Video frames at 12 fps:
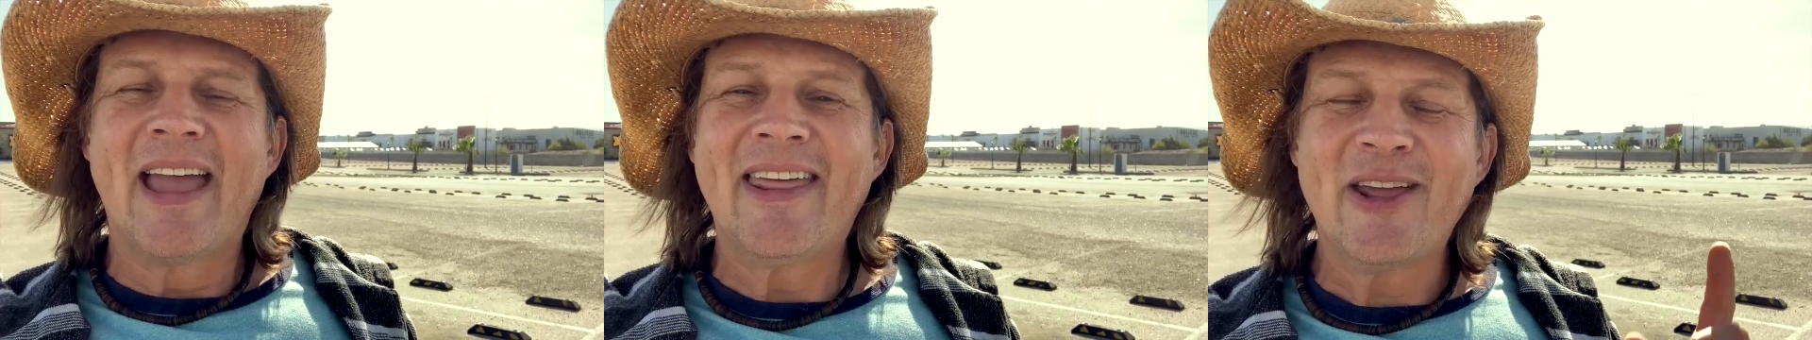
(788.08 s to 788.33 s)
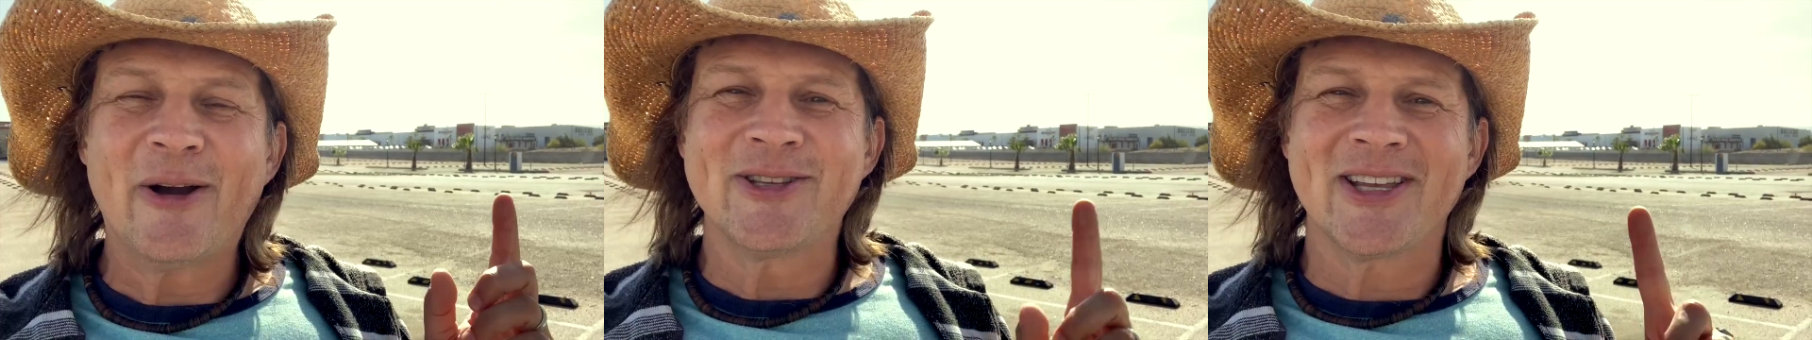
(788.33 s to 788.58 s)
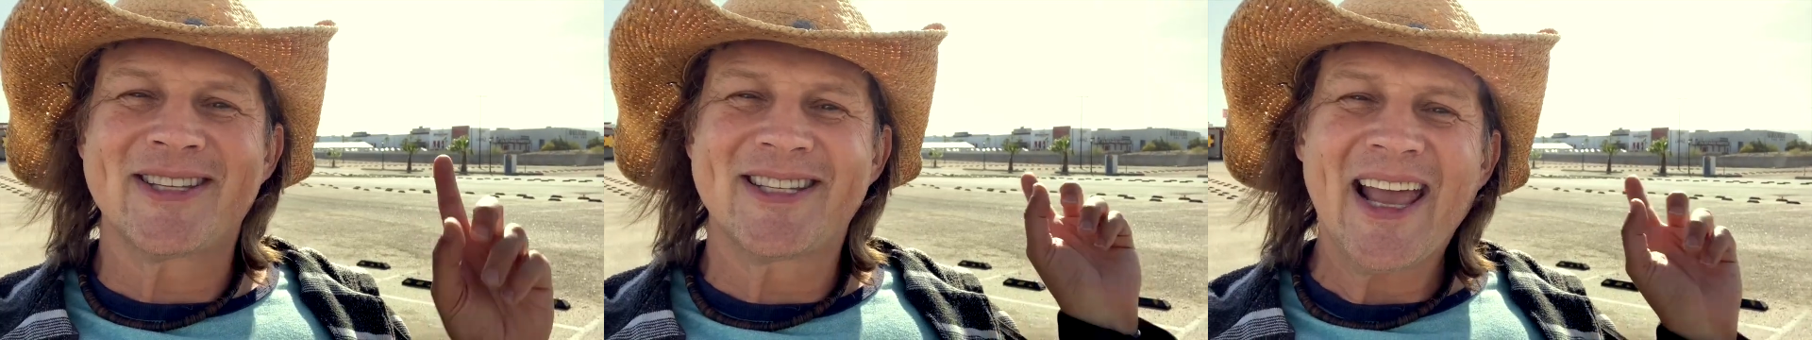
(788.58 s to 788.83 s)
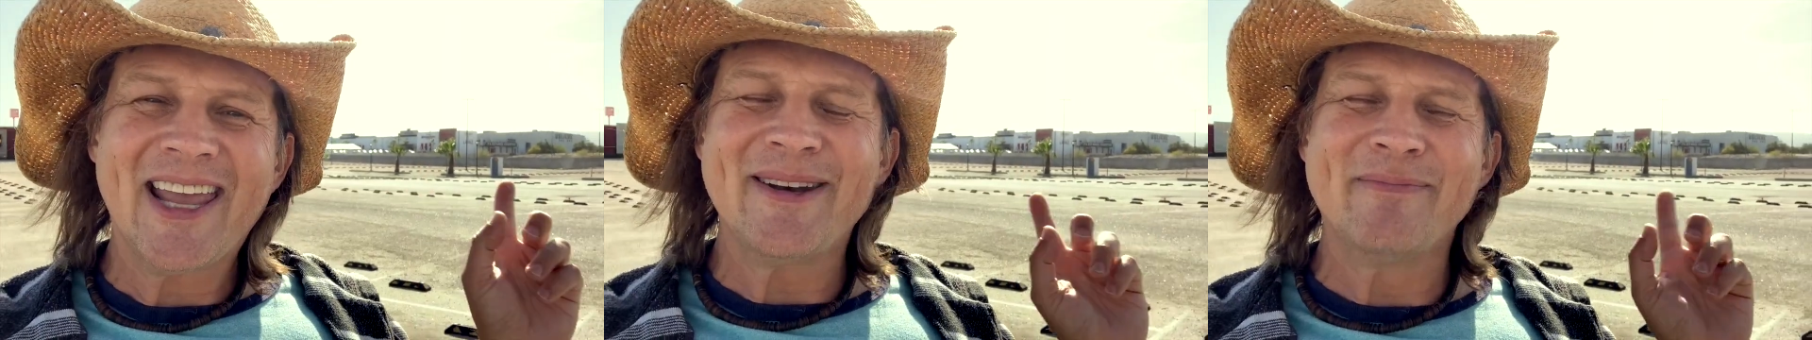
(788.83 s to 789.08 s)
And there is a
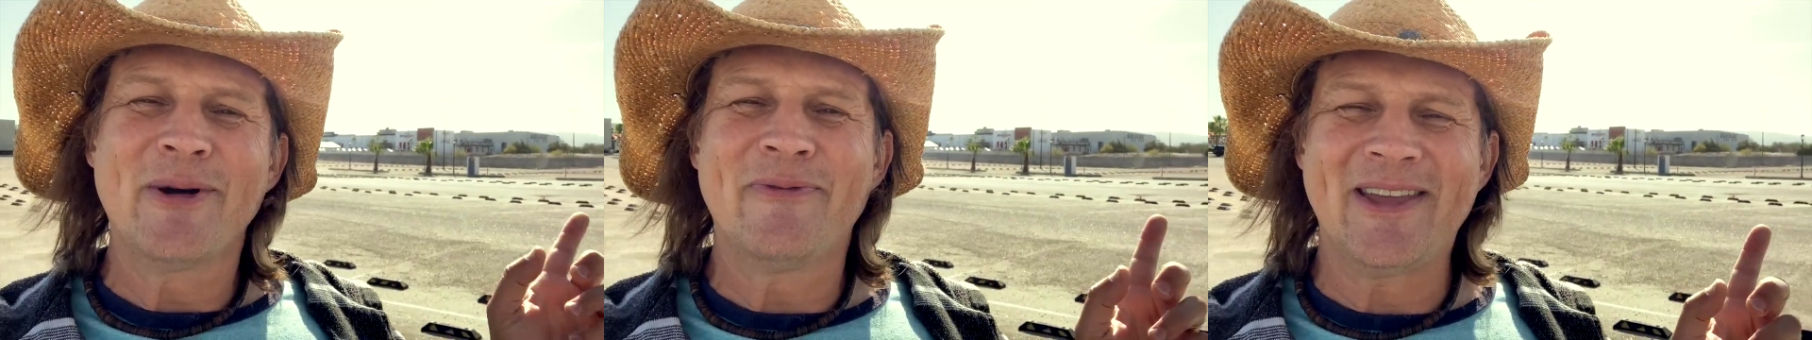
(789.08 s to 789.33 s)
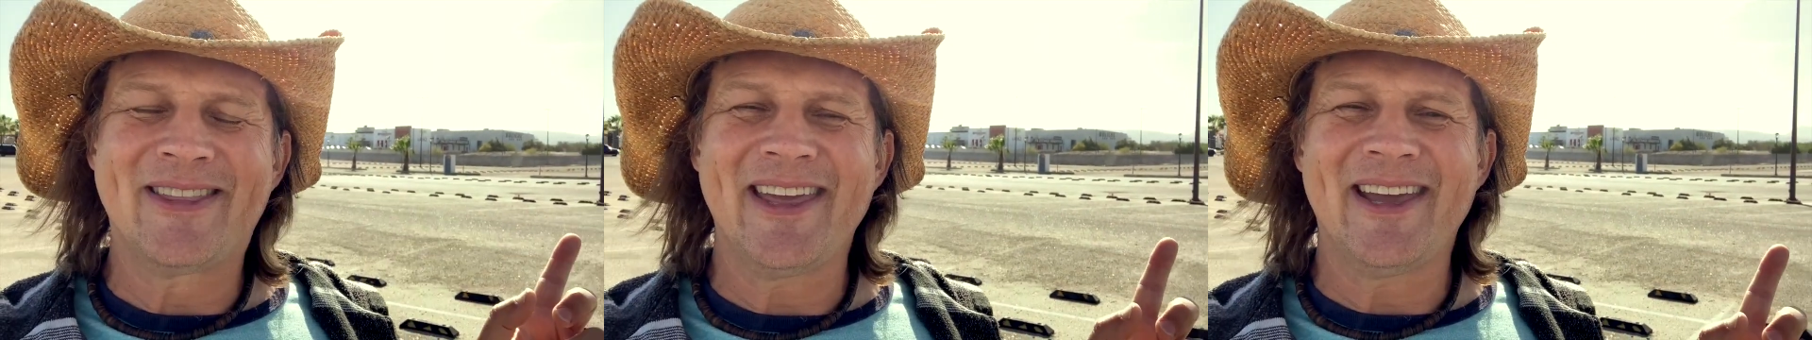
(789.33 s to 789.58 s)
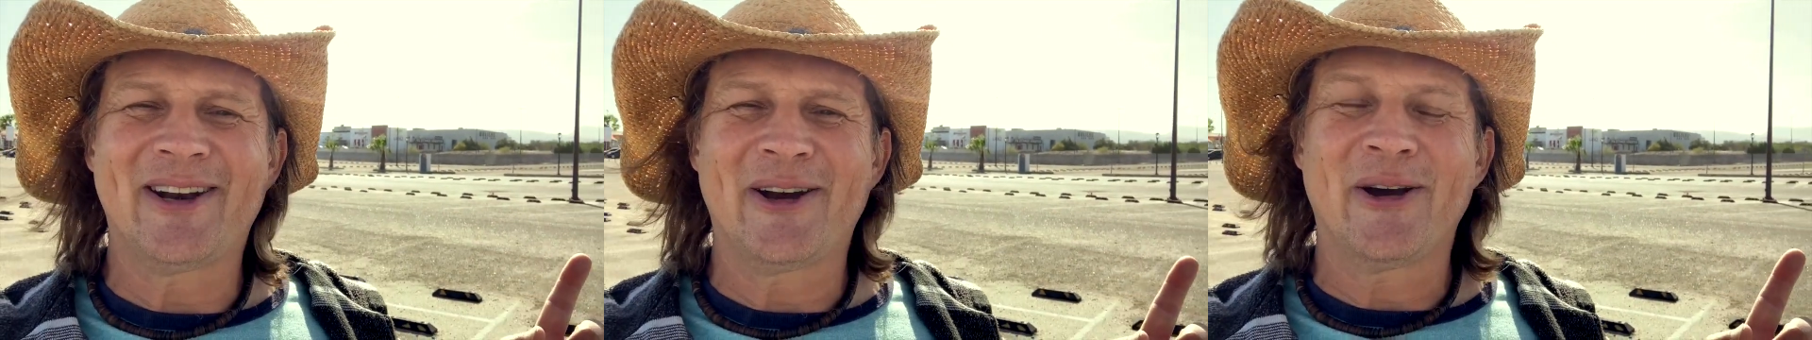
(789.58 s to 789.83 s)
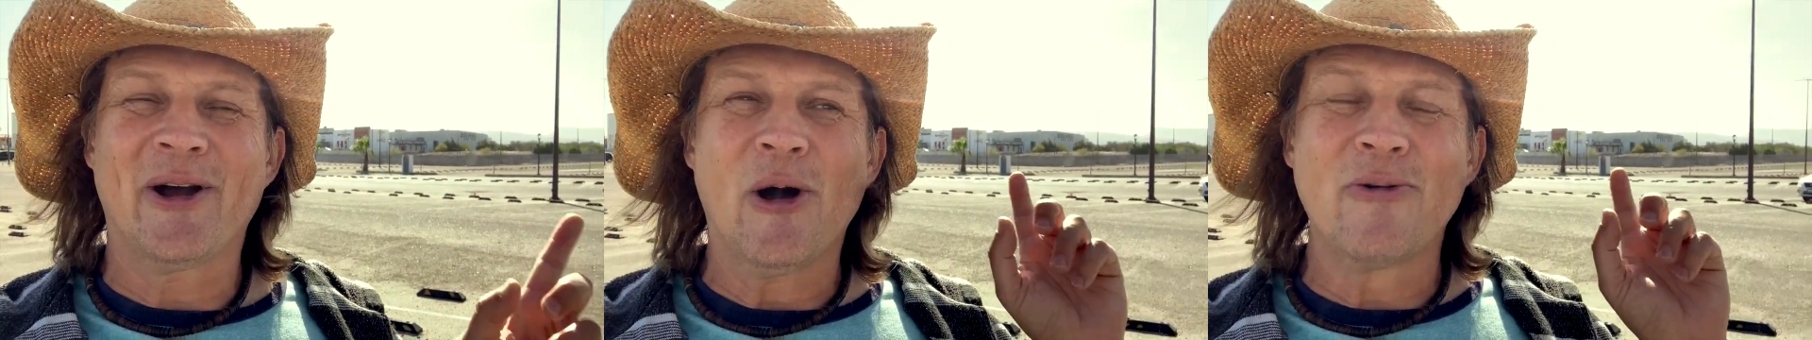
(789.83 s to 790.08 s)
second movie
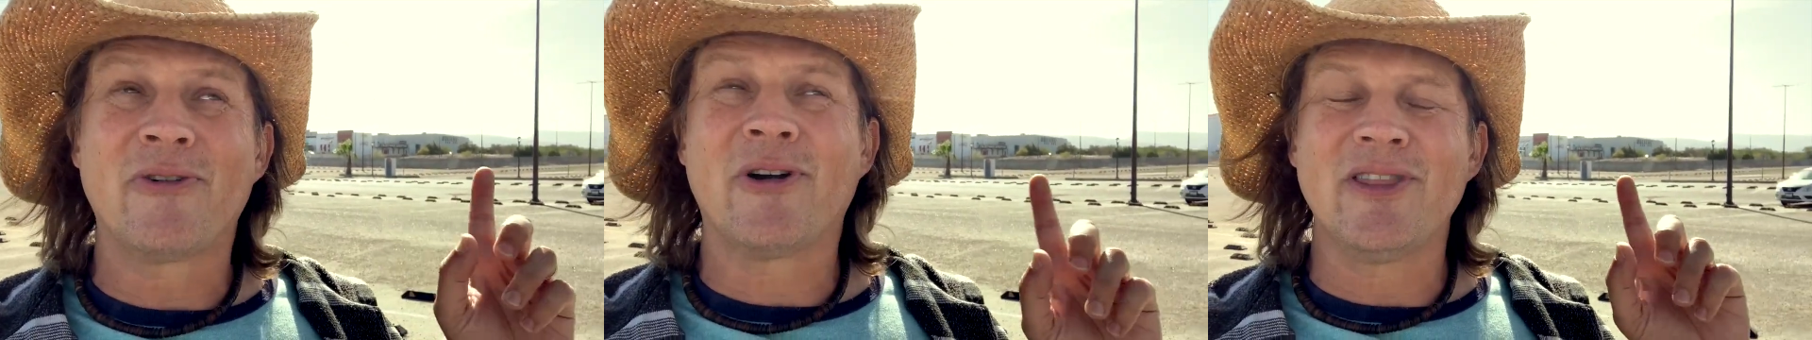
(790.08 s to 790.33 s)
theater over